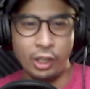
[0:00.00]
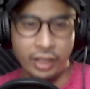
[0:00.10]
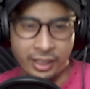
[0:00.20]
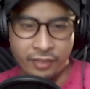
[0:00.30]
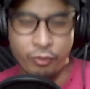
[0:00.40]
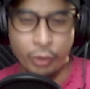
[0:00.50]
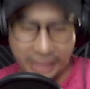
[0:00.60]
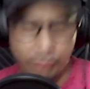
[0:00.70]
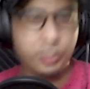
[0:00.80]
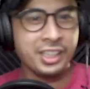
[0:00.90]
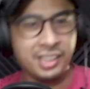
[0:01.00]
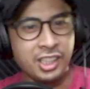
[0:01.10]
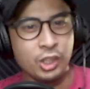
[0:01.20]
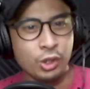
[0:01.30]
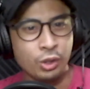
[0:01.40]
like for evil to
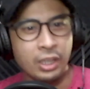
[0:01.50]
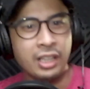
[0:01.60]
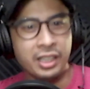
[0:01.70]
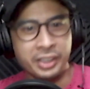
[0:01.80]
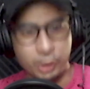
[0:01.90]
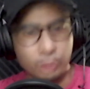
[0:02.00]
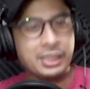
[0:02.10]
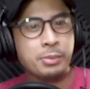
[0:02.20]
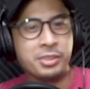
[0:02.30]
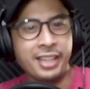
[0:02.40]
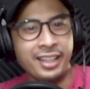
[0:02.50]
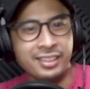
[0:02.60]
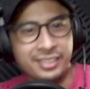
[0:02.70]
continue, let the good keep silent.